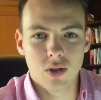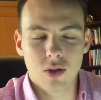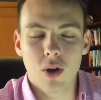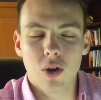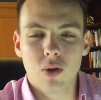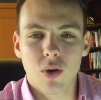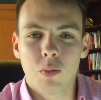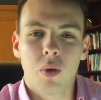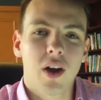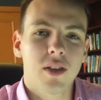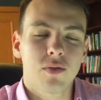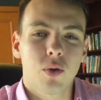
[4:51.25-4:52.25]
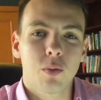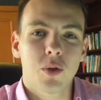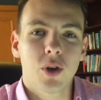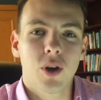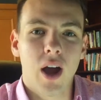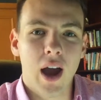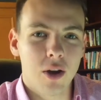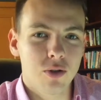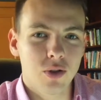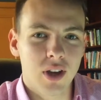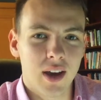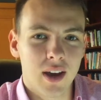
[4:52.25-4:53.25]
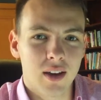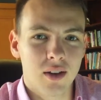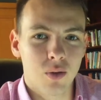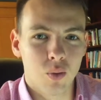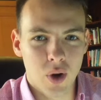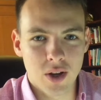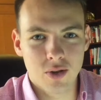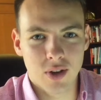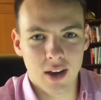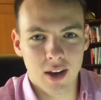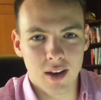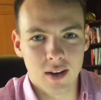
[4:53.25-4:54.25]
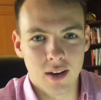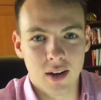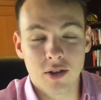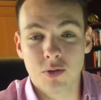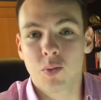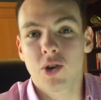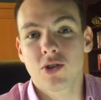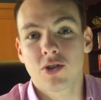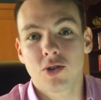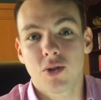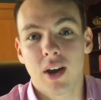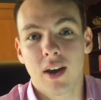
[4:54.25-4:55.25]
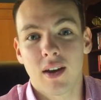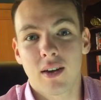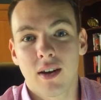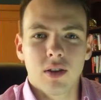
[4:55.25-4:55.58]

So apply the formula how you can, when you can, and as much as you can.